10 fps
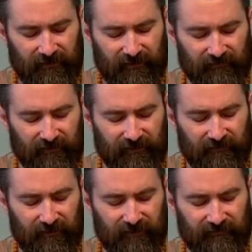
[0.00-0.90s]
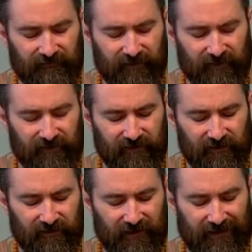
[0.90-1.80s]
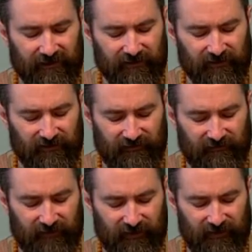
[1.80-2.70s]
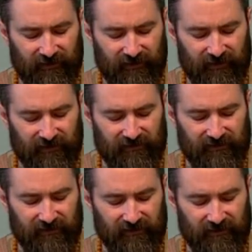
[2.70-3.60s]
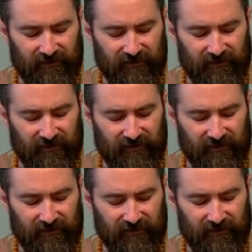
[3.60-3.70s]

Every above-mentioned action of breath has a